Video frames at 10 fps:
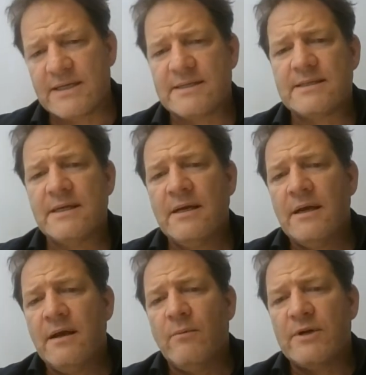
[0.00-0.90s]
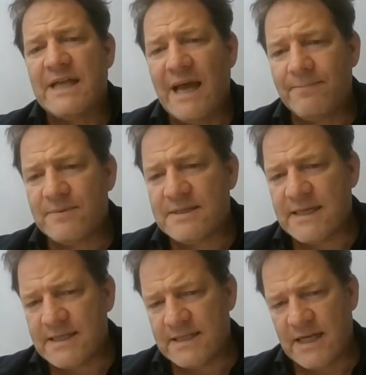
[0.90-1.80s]
is what happens
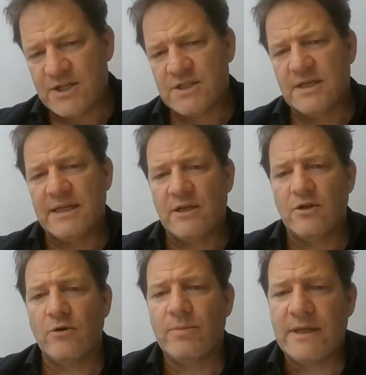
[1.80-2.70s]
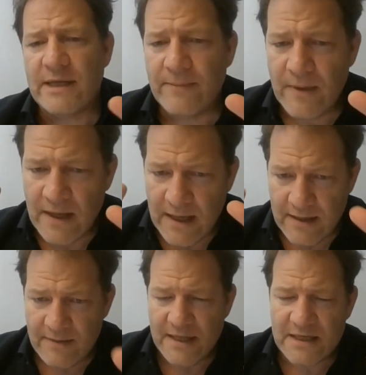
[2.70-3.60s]
internationally, globally
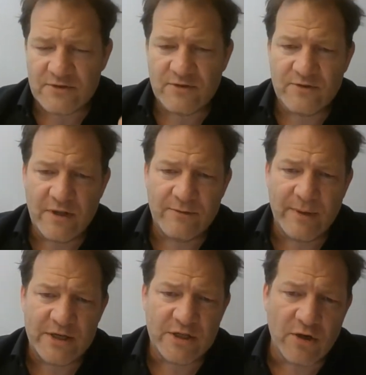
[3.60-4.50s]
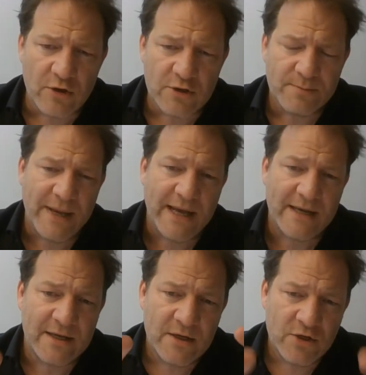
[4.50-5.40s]
in the industry transformation goes back
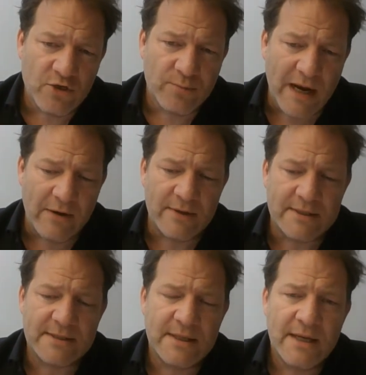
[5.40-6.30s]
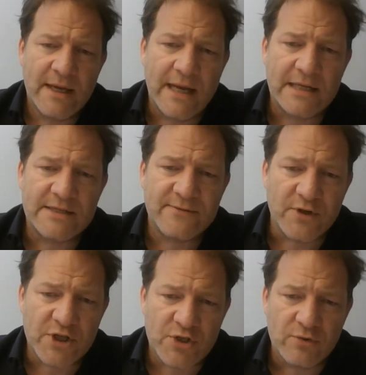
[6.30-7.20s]
to Paris, and it's for
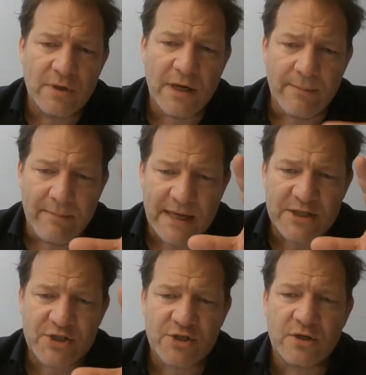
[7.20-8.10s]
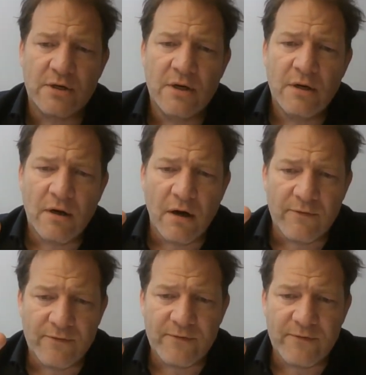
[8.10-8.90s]
sure a mixture of